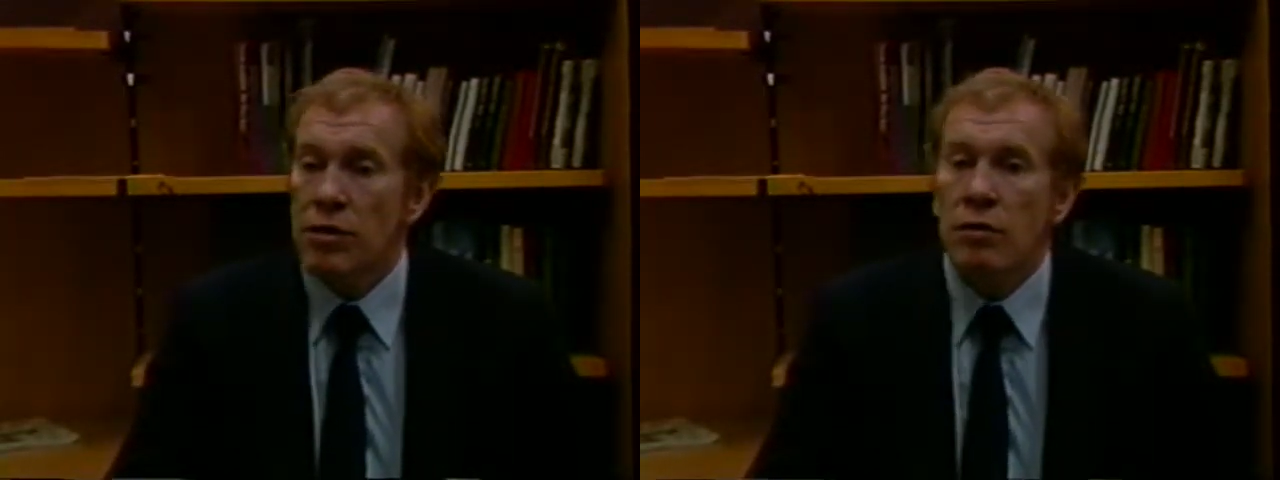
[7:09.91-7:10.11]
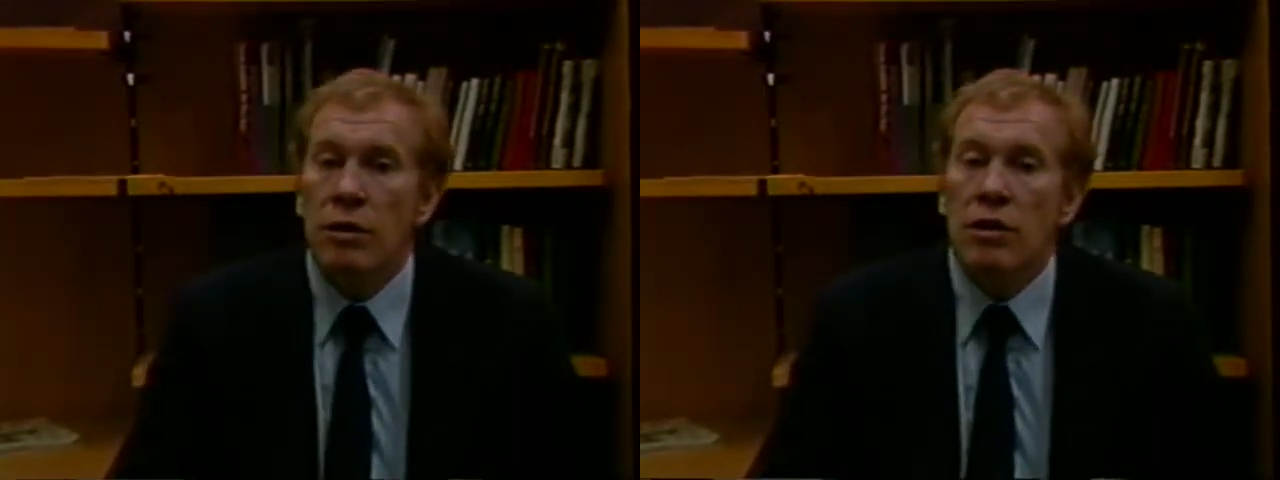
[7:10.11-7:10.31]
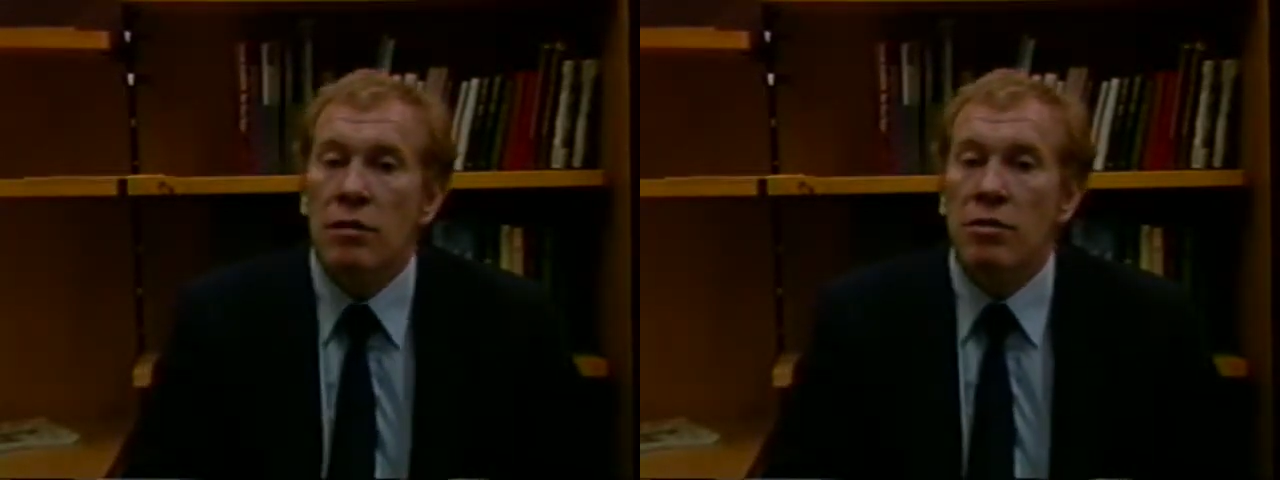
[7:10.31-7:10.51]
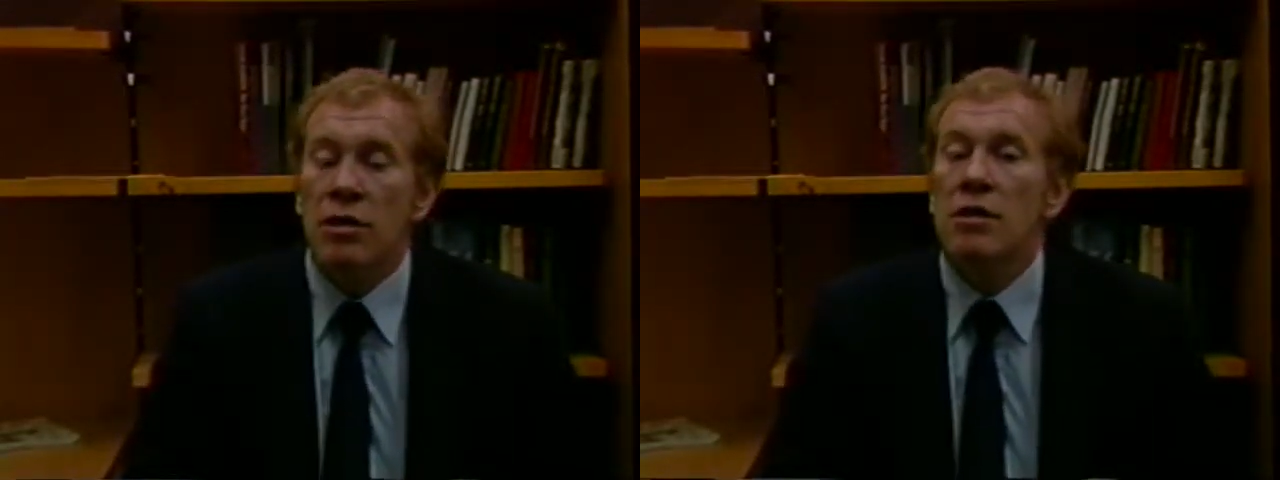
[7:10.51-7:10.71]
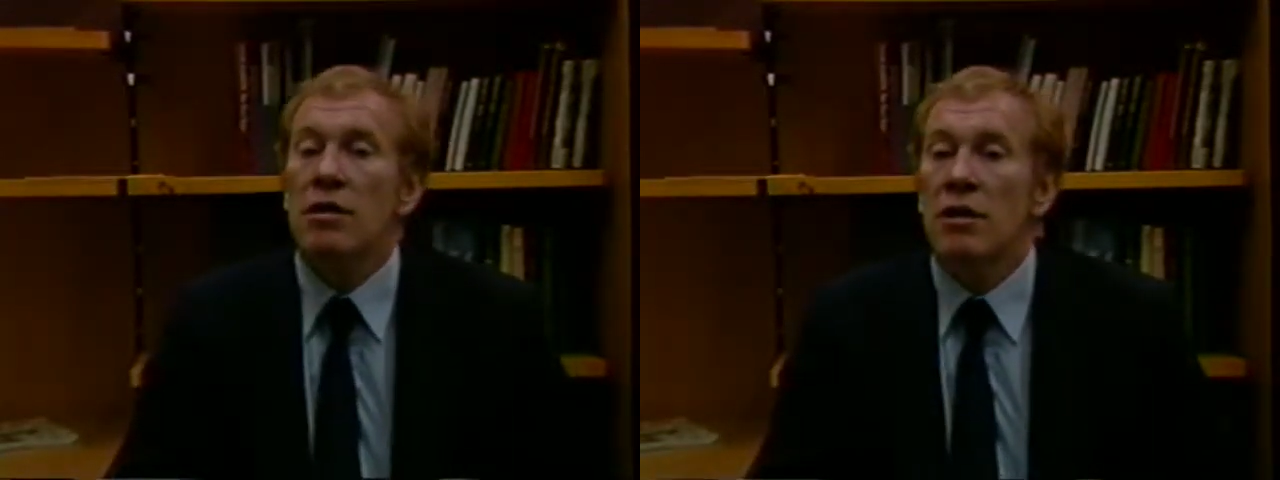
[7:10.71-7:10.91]
So in some
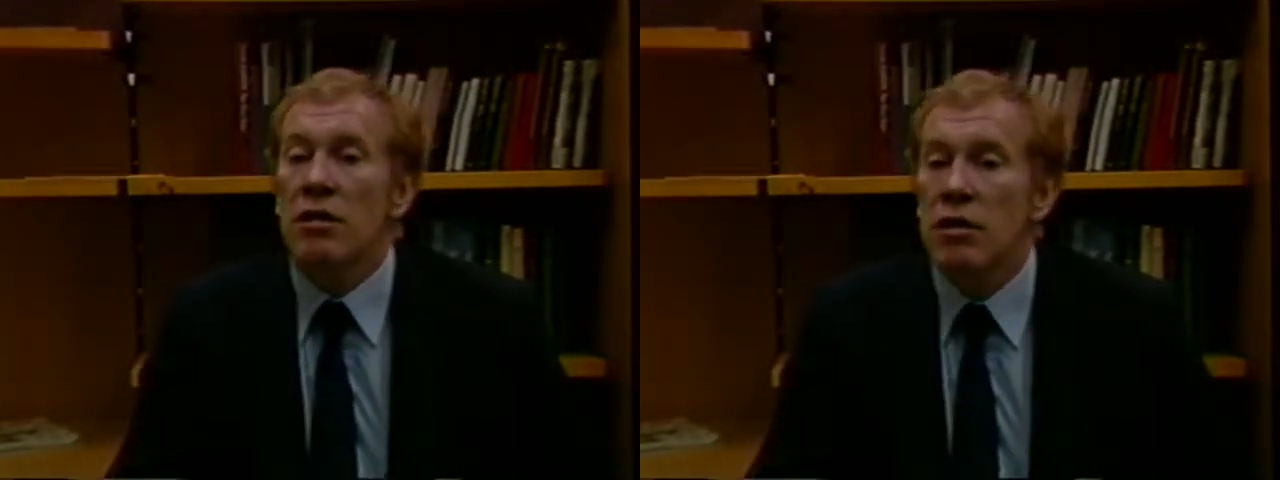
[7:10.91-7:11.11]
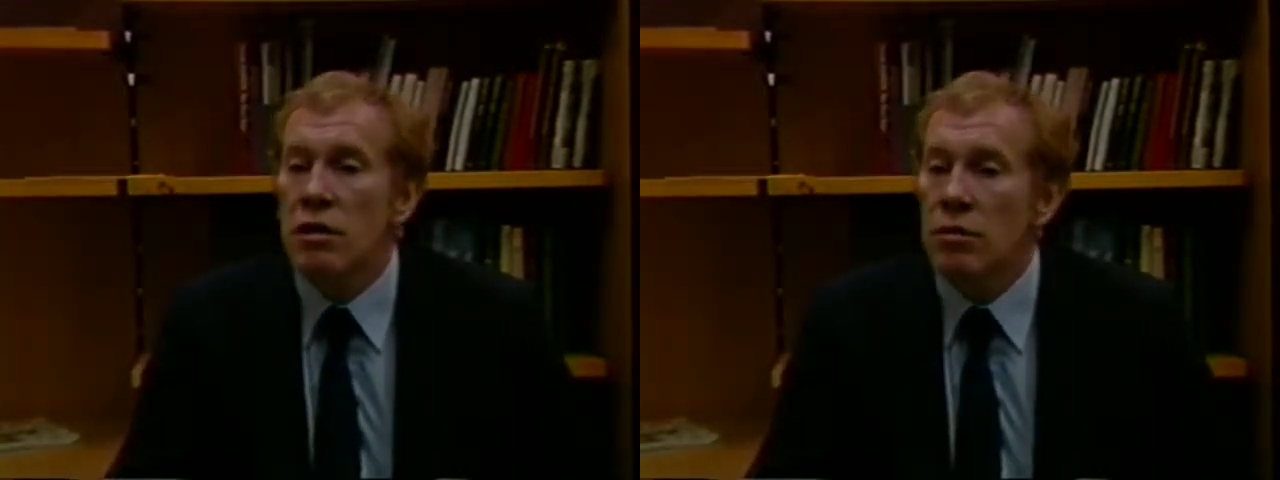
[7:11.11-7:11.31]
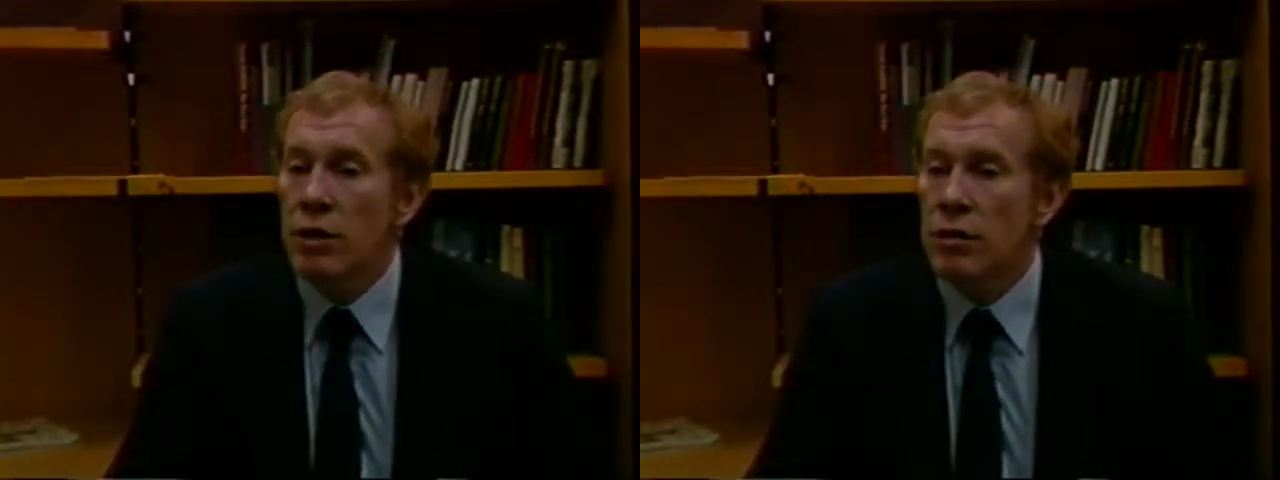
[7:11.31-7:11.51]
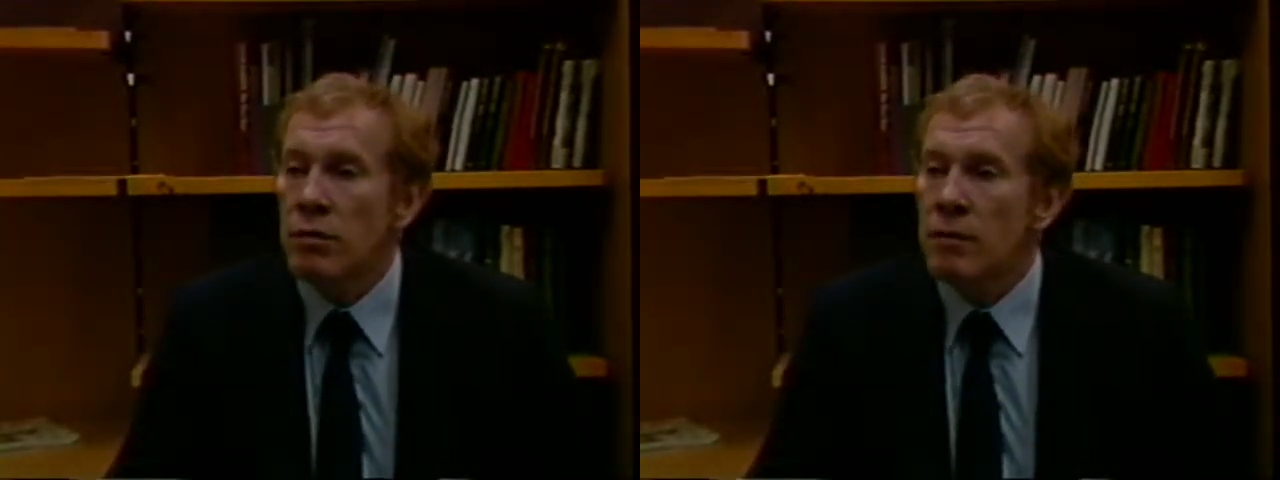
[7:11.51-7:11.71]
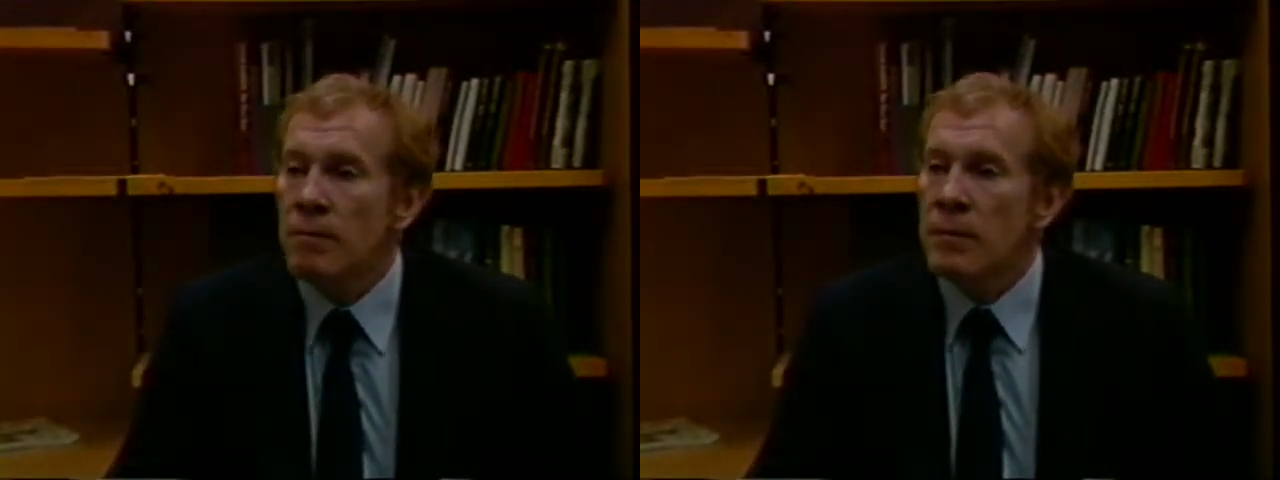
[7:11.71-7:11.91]
sense, an accelerator
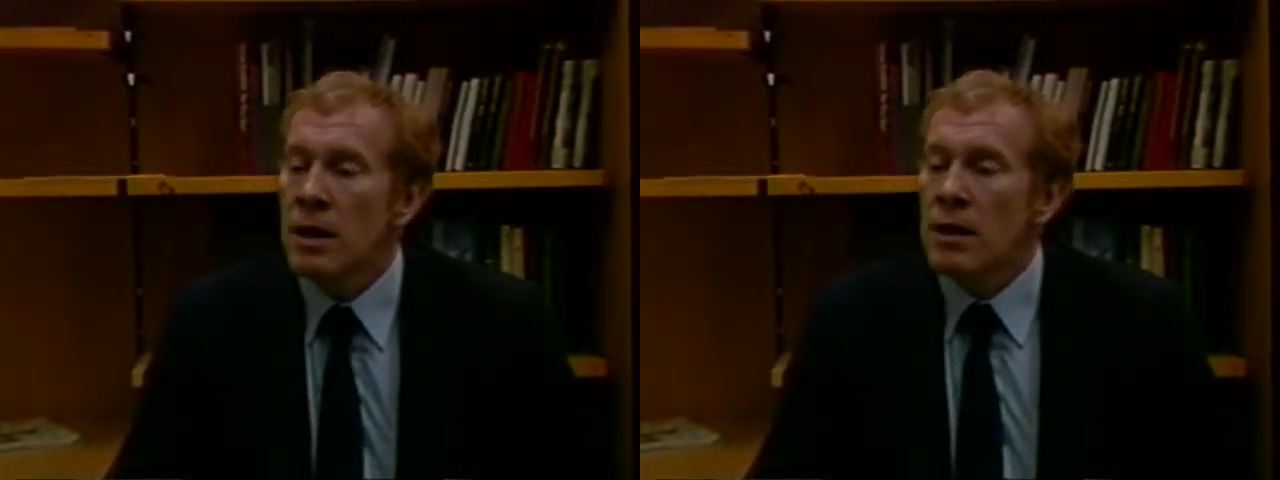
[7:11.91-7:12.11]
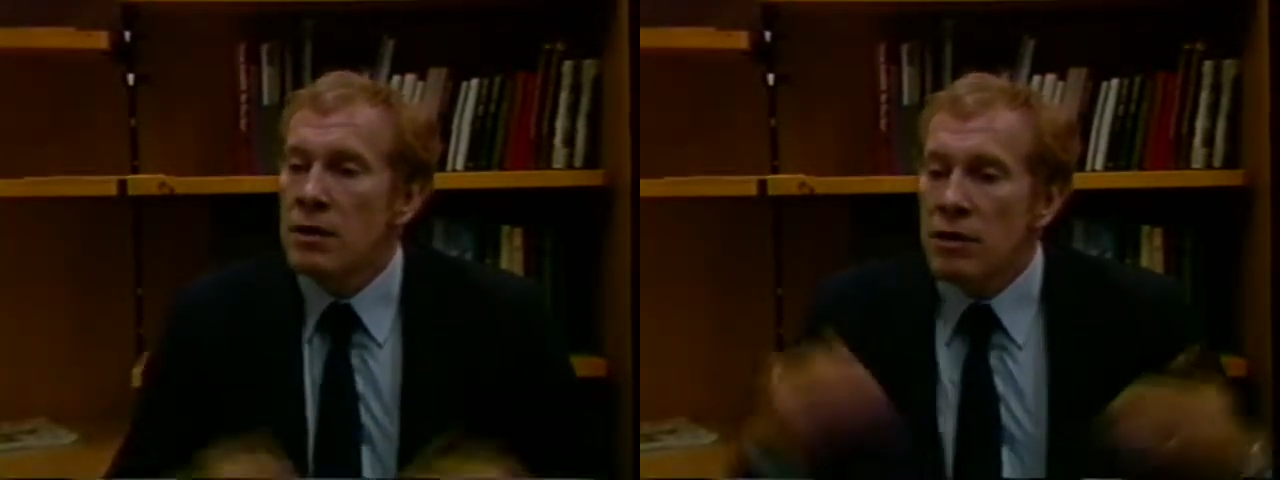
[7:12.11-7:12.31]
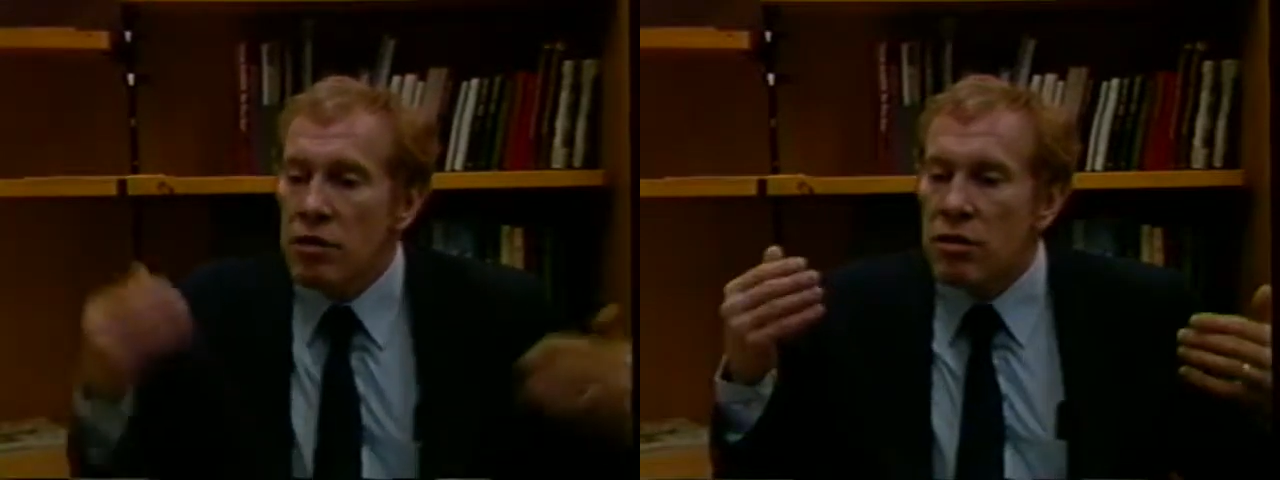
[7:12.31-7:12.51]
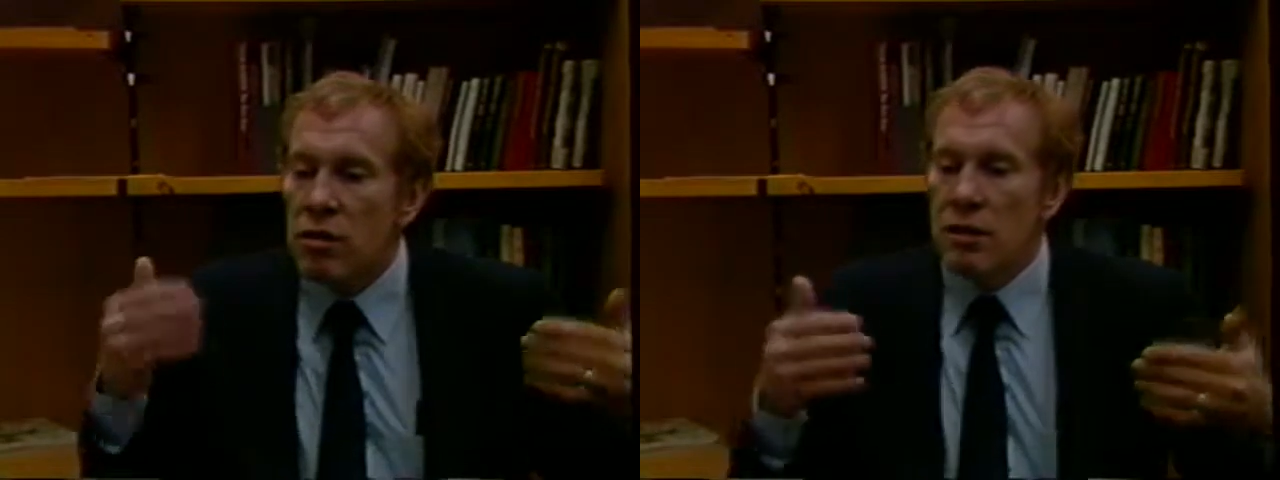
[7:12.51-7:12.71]
that's